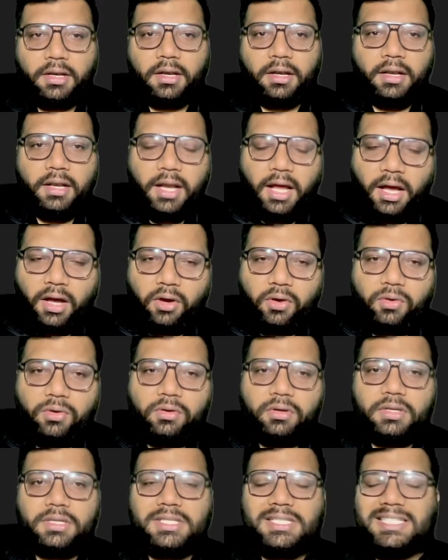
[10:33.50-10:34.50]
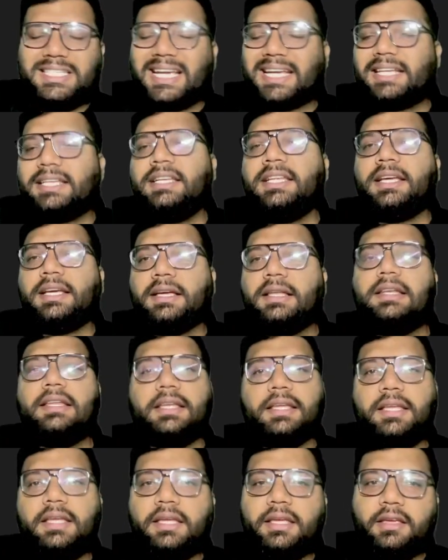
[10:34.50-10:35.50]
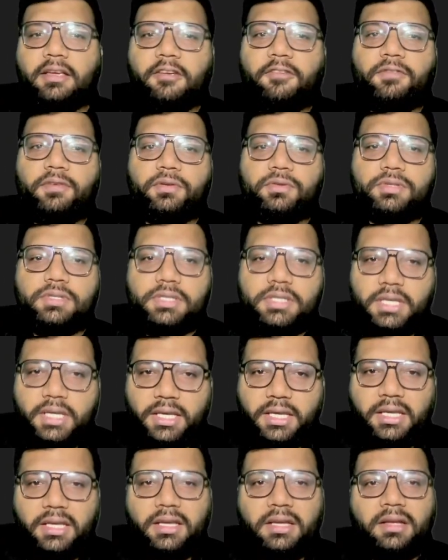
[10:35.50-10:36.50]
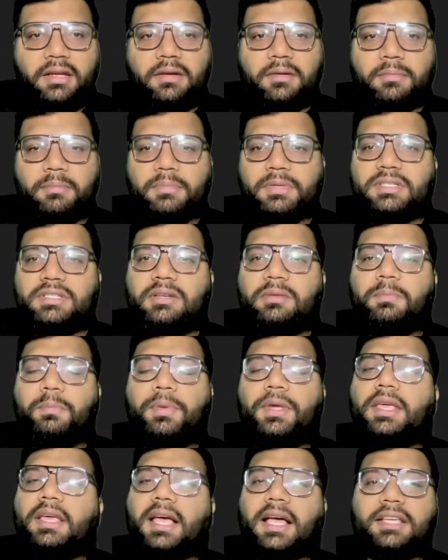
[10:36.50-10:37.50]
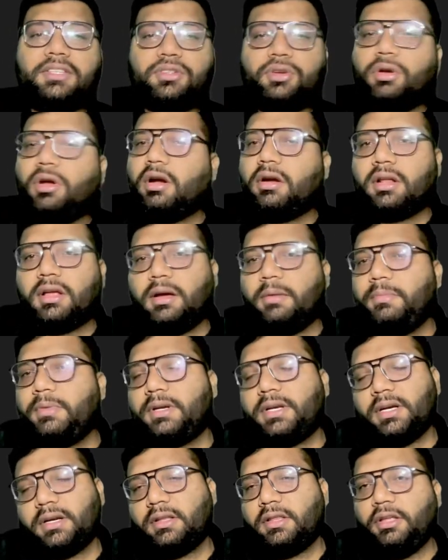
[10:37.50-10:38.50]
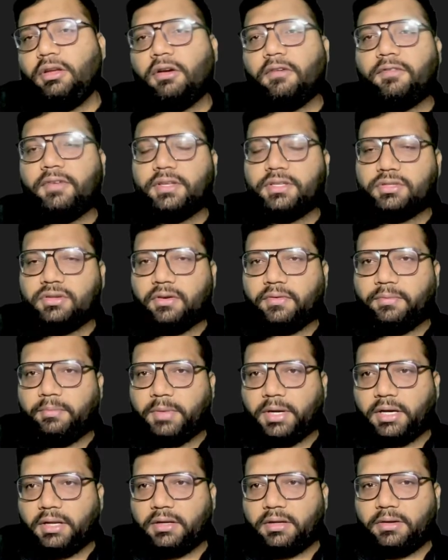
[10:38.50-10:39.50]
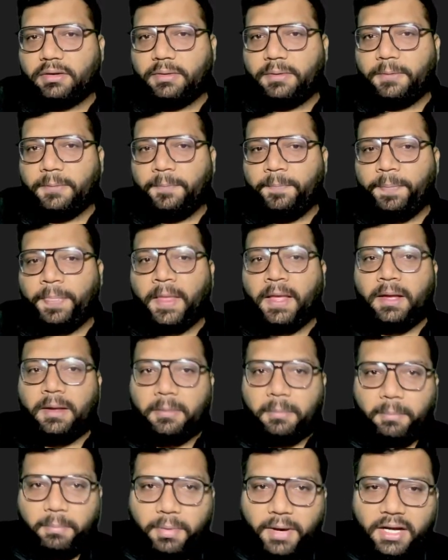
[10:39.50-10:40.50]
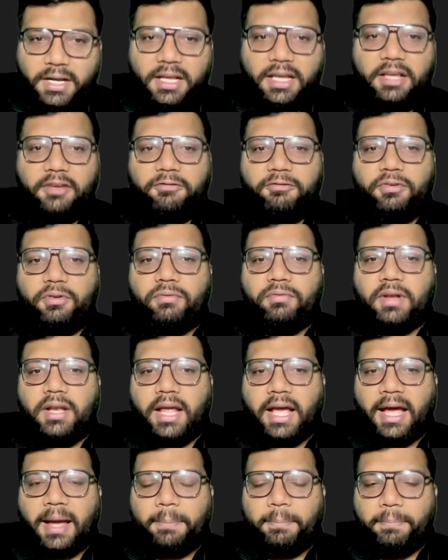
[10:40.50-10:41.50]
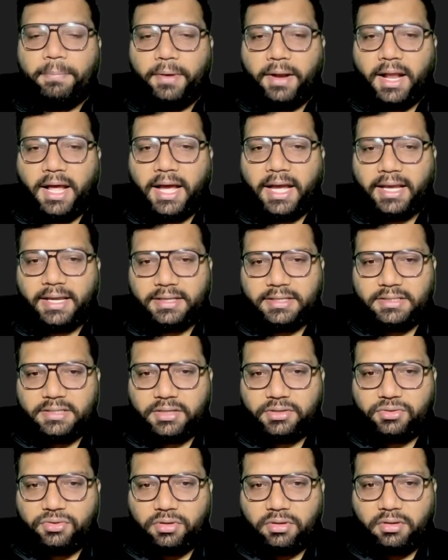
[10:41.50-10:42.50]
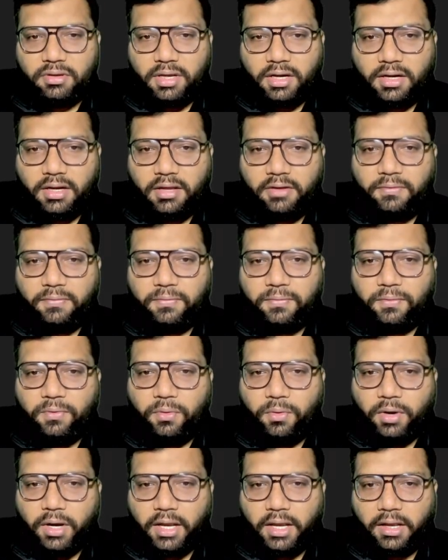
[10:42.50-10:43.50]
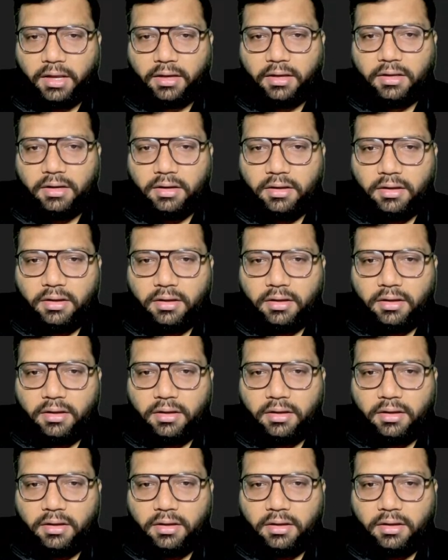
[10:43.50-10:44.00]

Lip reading: Now, technically, if you see, Mr. B has not committed the offense of murder. But if you will apply section 34 here,